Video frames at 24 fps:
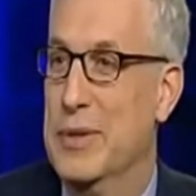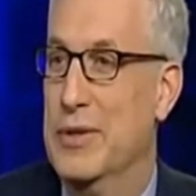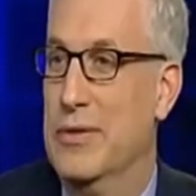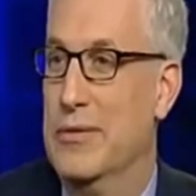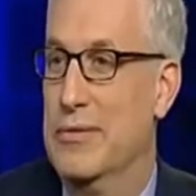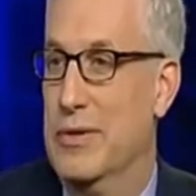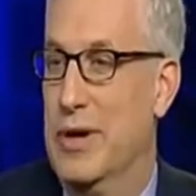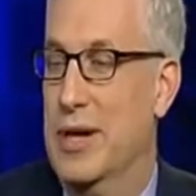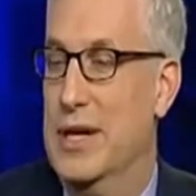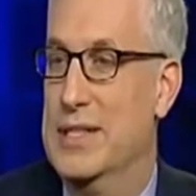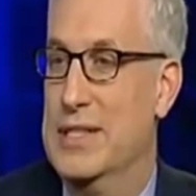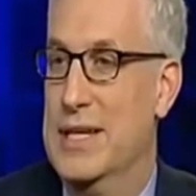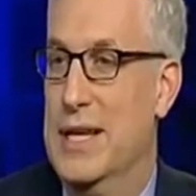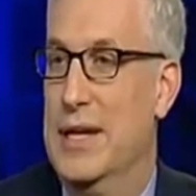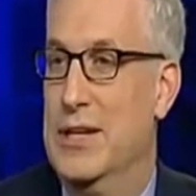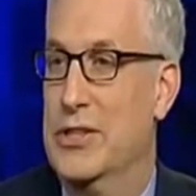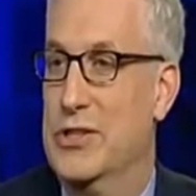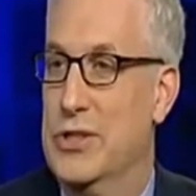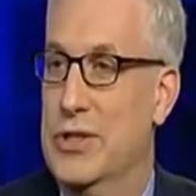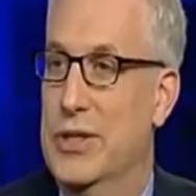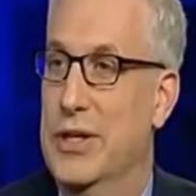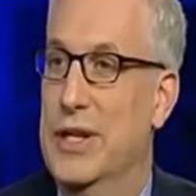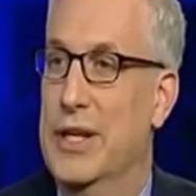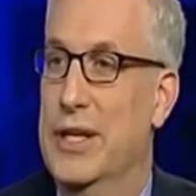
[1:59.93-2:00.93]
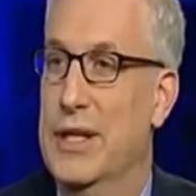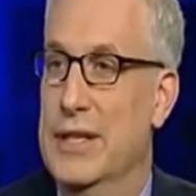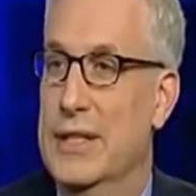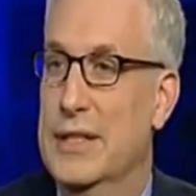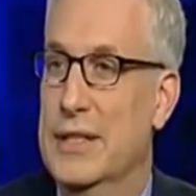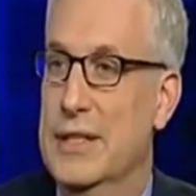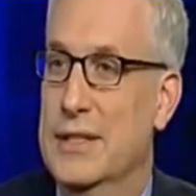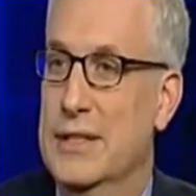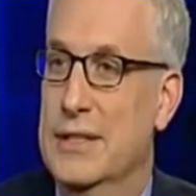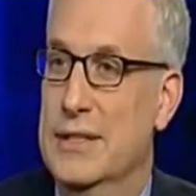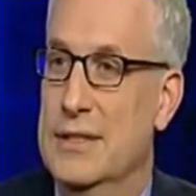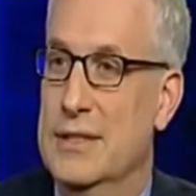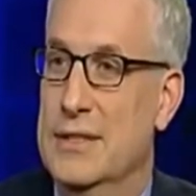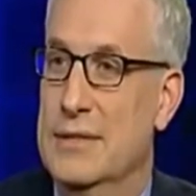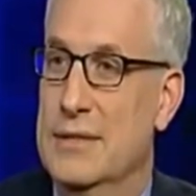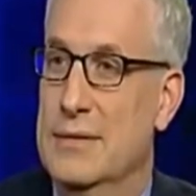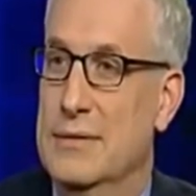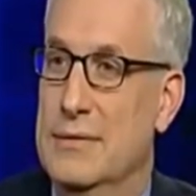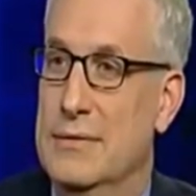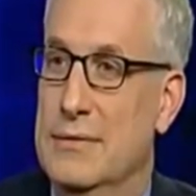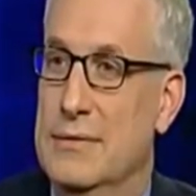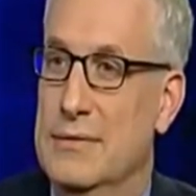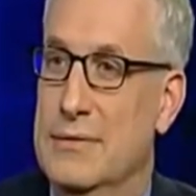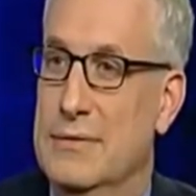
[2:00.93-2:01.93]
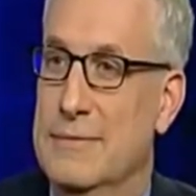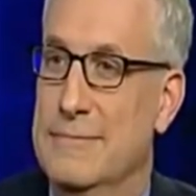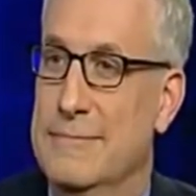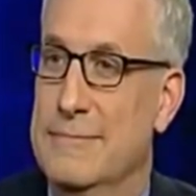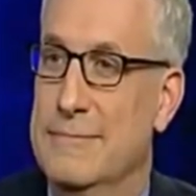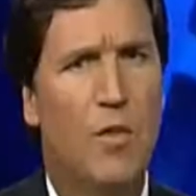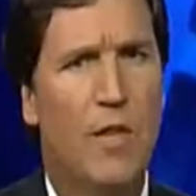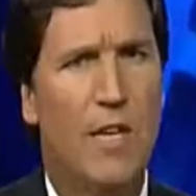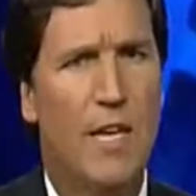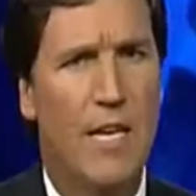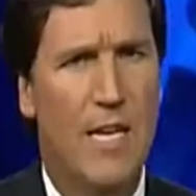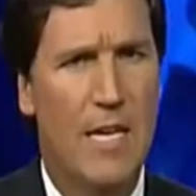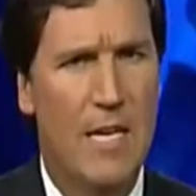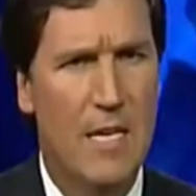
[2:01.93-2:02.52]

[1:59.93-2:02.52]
Bill of Rights, actually. Huh. So the